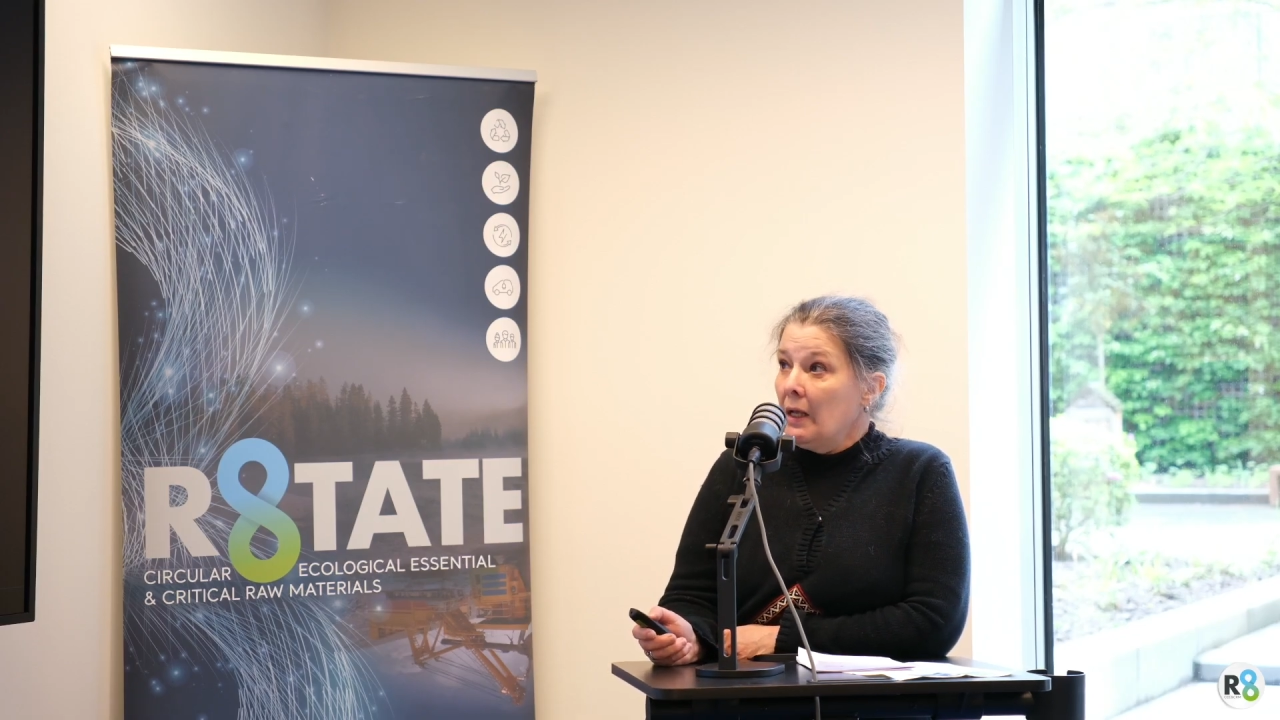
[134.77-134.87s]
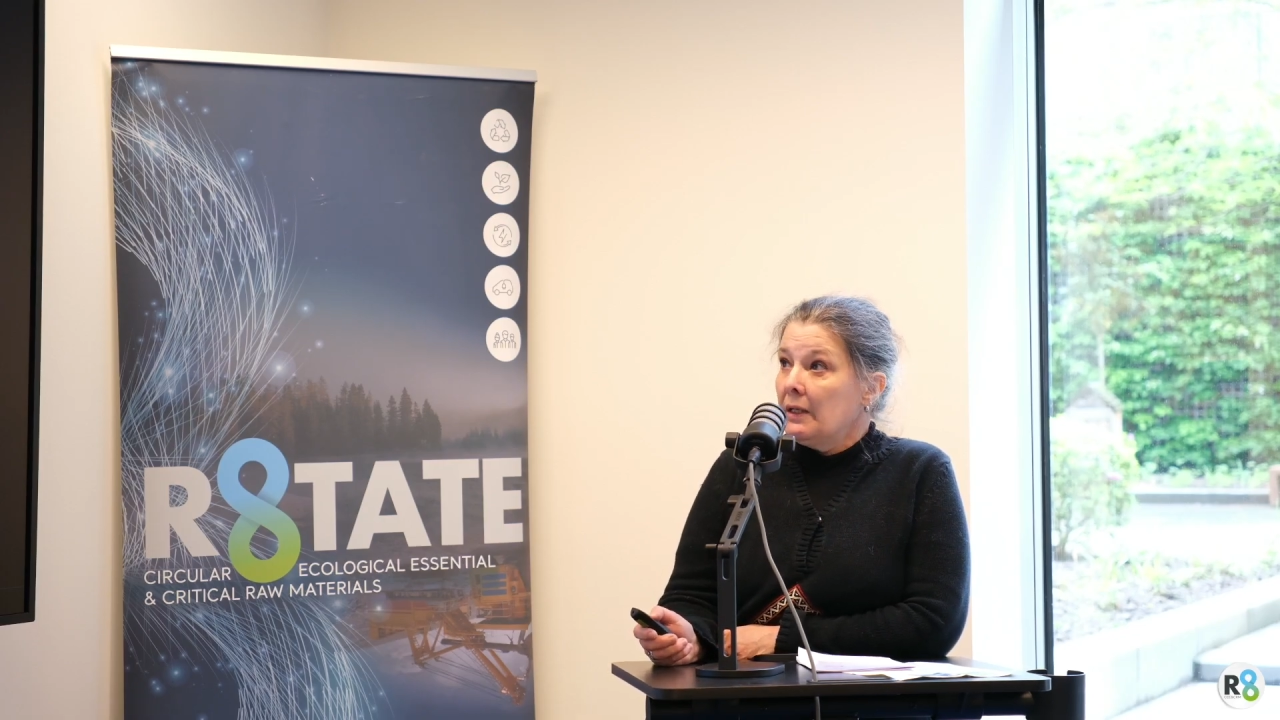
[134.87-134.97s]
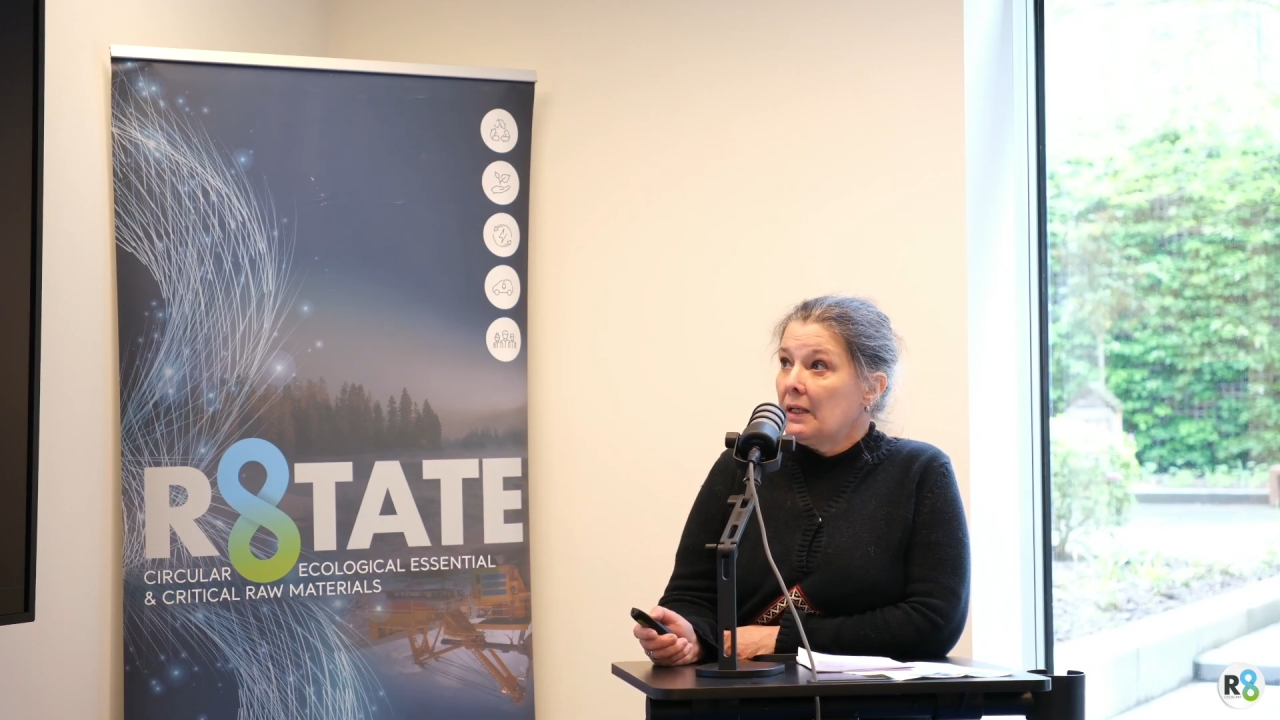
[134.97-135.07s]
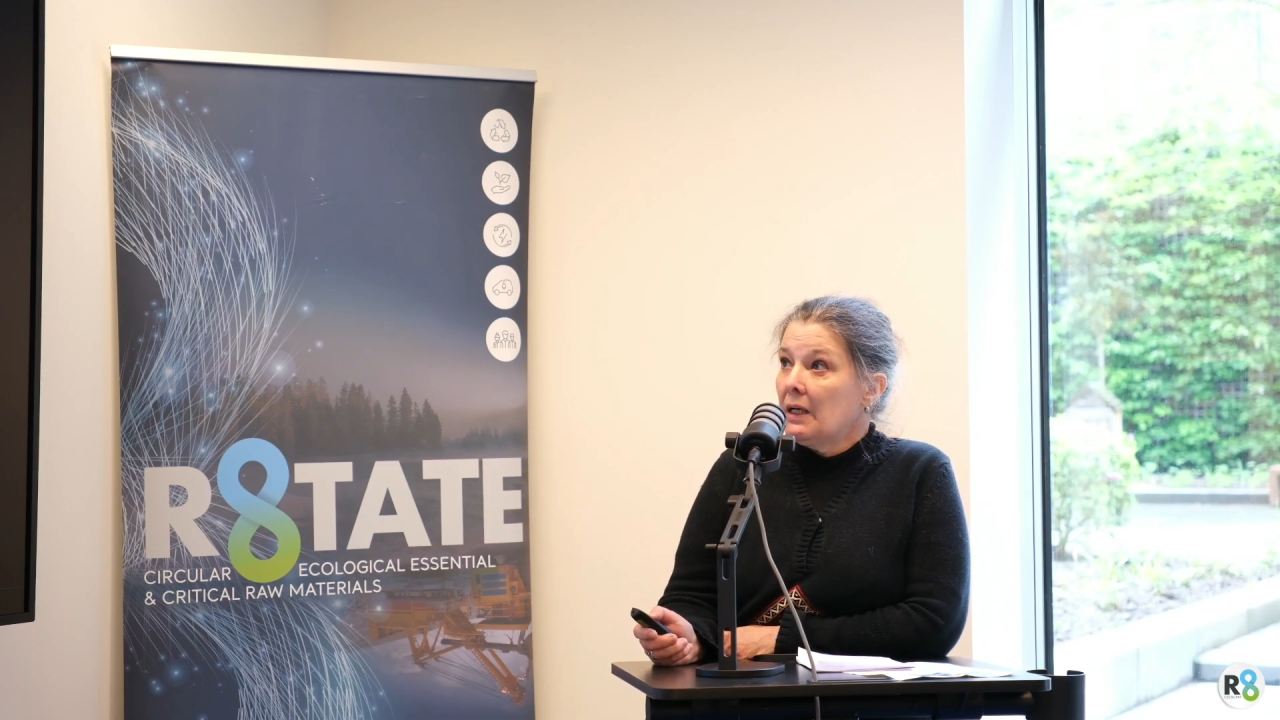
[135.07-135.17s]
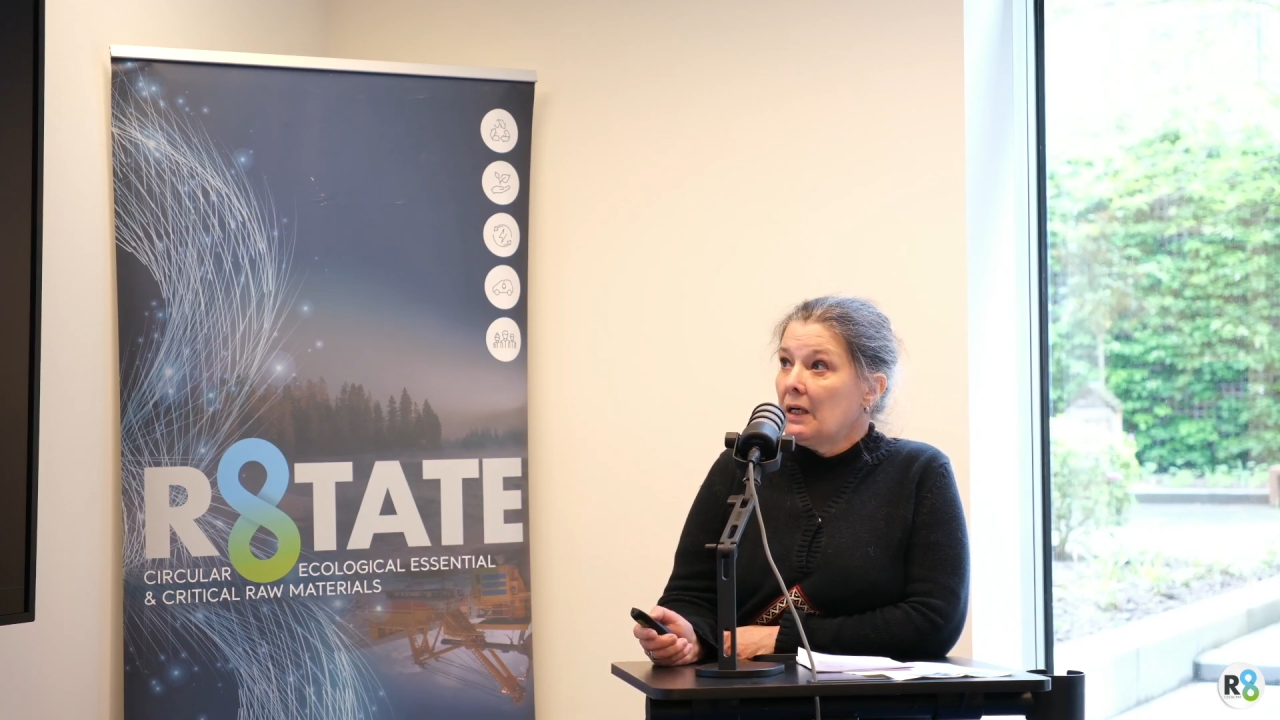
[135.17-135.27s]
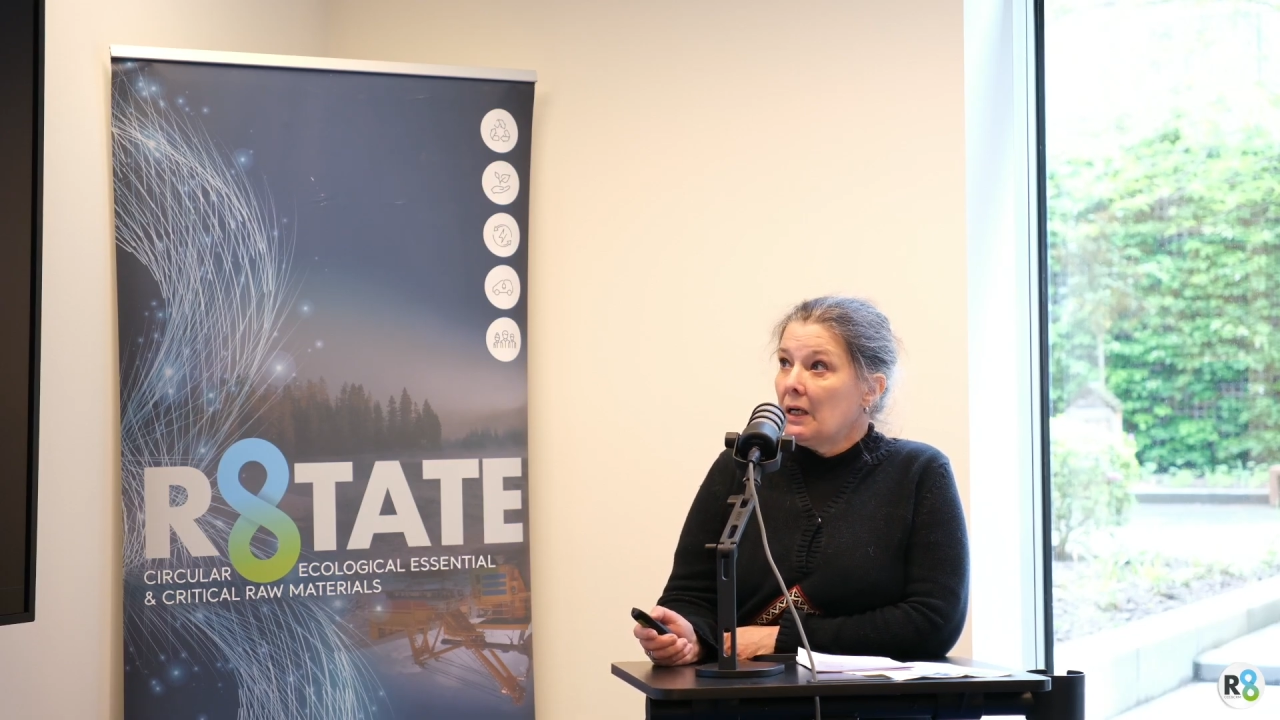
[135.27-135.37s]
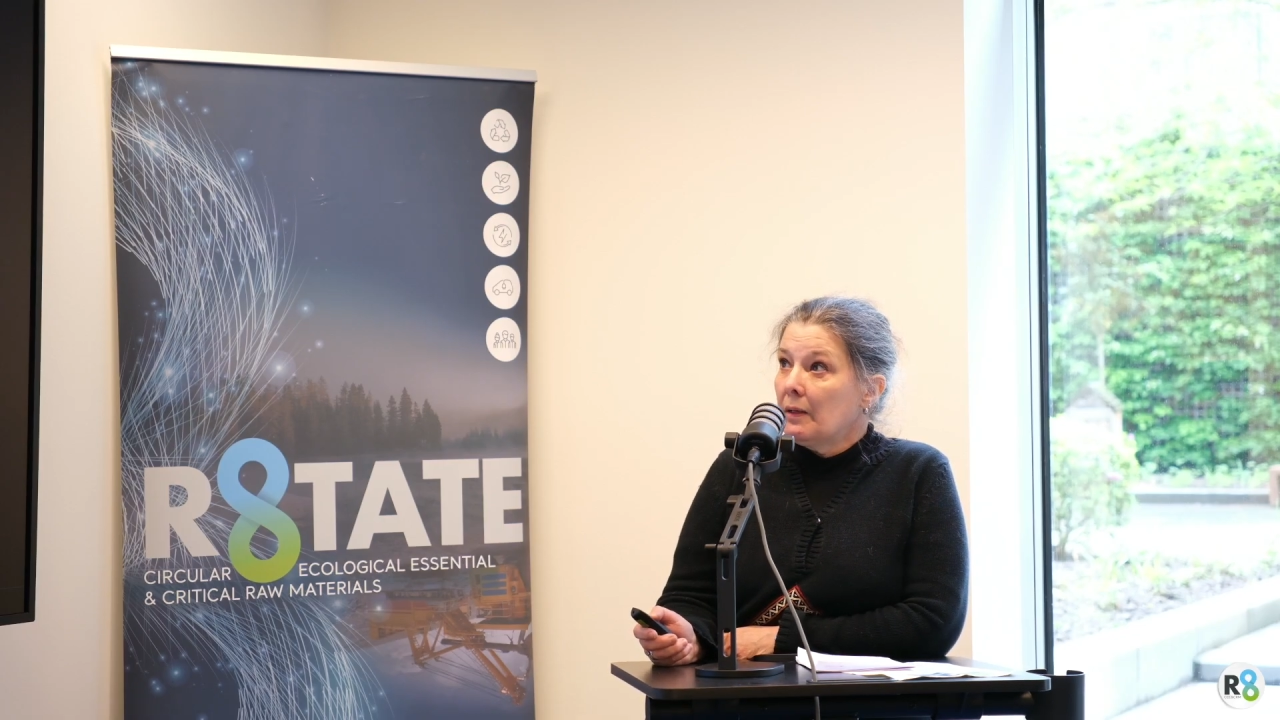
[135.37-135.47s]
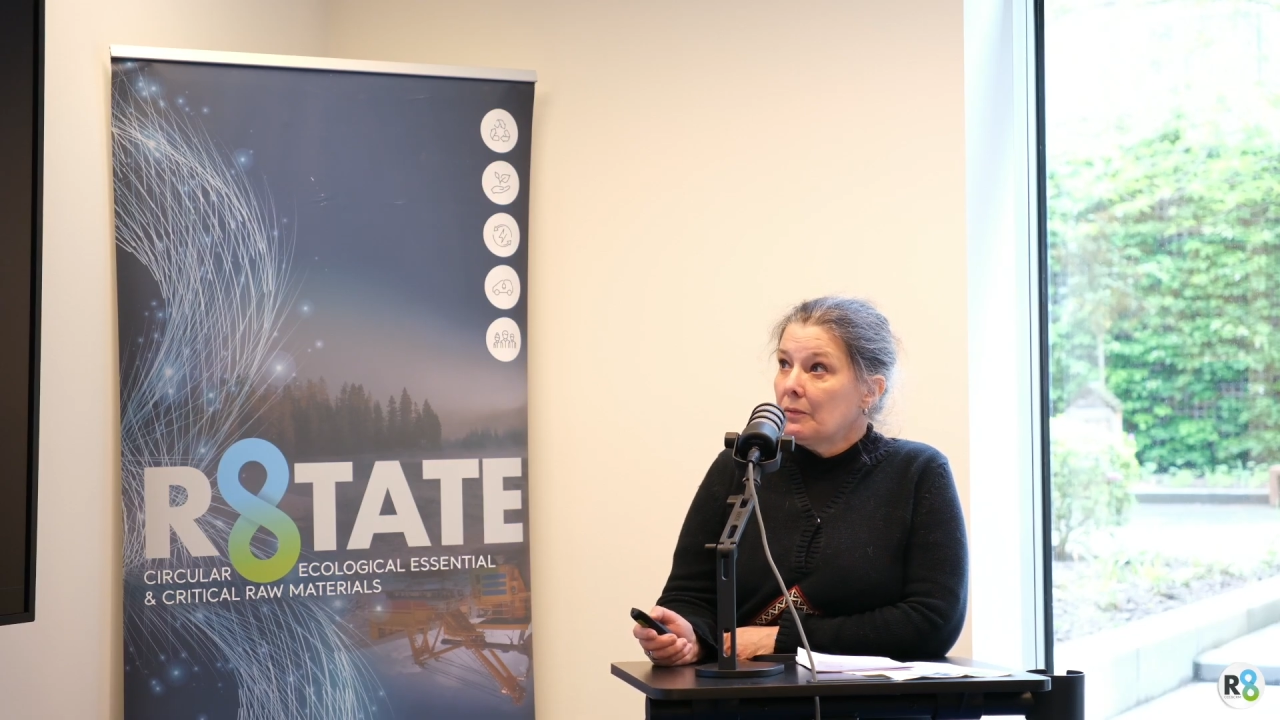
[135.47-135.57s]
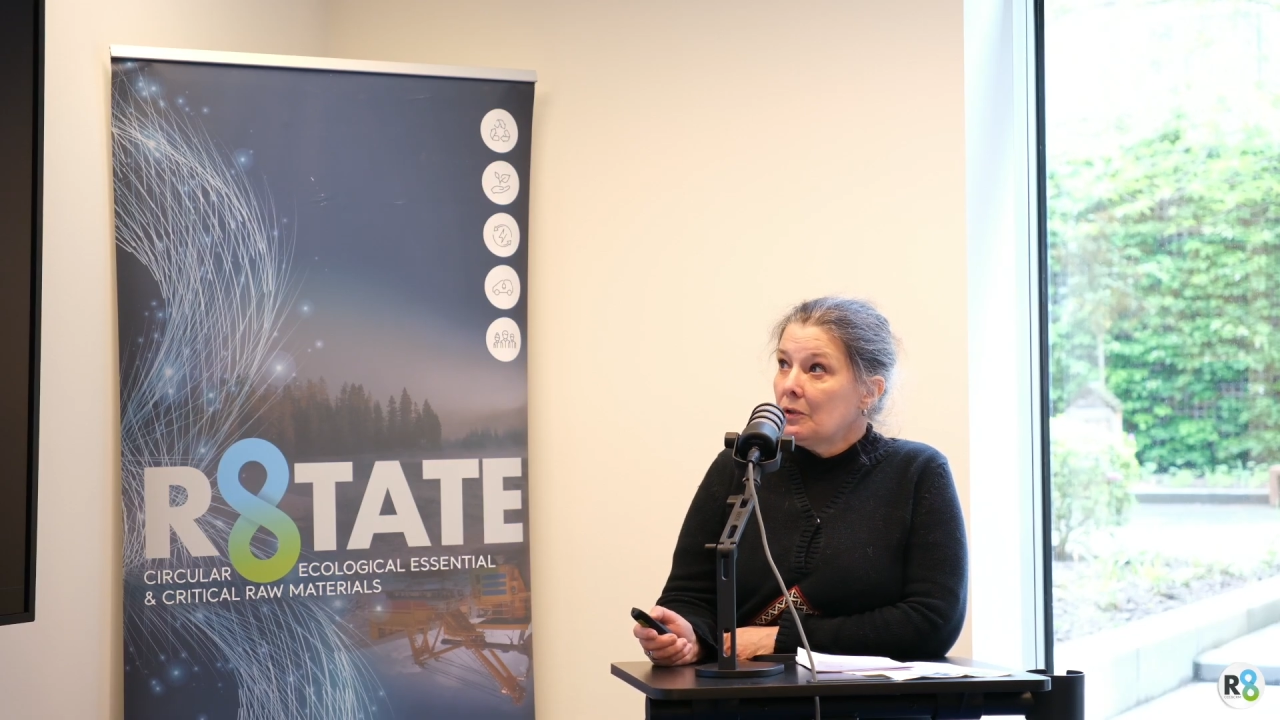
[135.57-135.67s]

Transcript: Now I'm